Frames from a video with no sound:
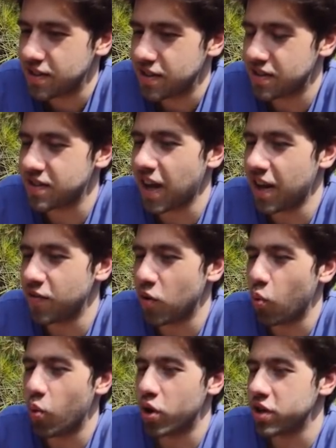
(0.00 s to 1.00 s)
This is kind of a
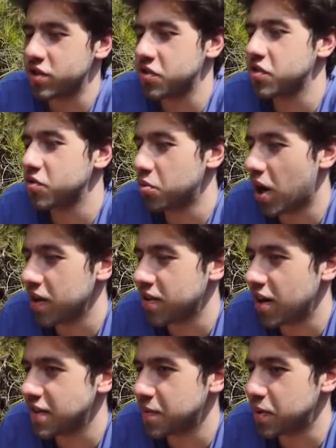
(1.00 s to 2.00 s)
worse Raw
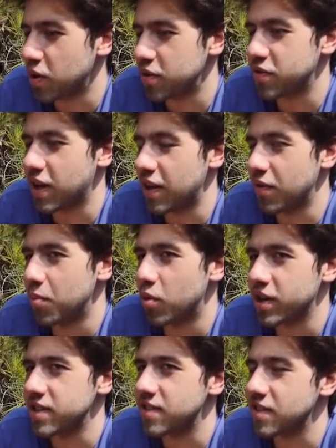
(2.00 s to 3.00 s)
Tosser, but also kind of a more
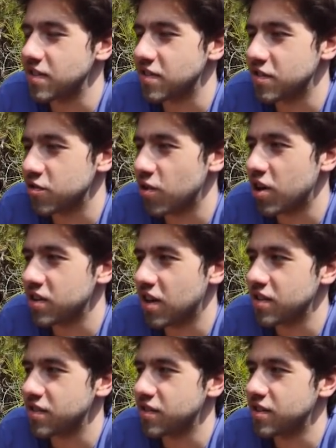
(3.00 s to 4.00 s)
consistent Raw
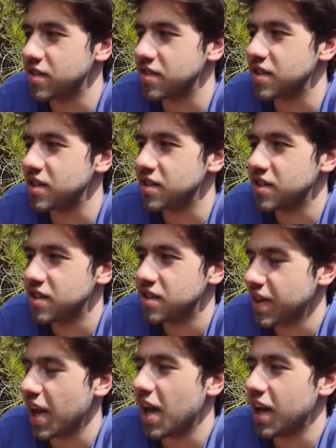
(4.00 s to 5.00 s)
Tosser, isn't it?
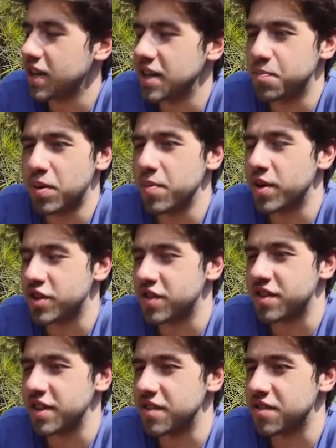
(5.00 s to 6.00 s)
Yeah, it pretty much
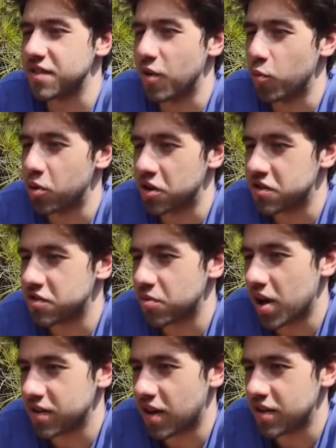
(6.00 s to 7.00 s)
just is a worse
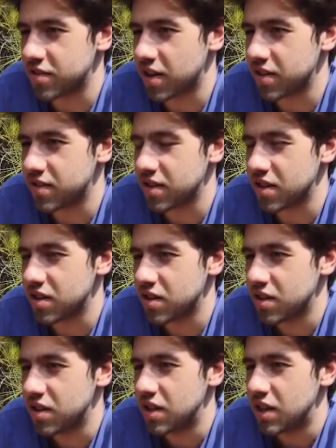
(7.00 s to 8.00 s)
Raw Tosser, I'd say.
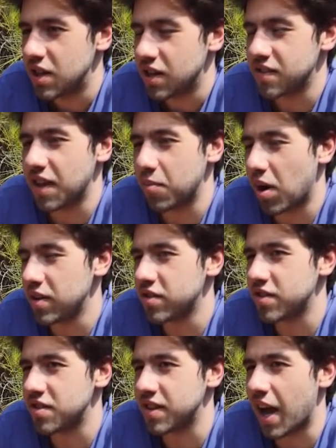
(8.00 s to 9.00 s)
Because like
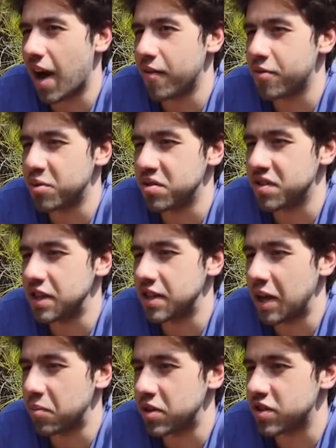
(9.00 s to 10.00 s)
Monsters doesn't have Thirsty
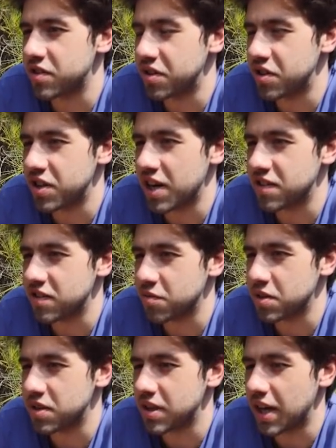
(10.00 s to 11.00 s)
Dame, which synergizes
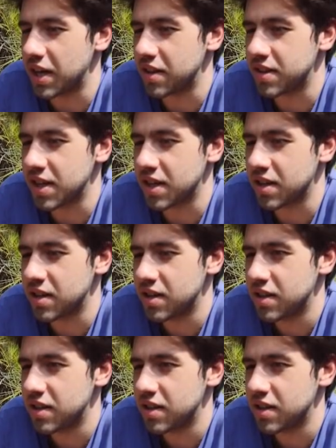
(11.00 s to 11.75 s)
with anything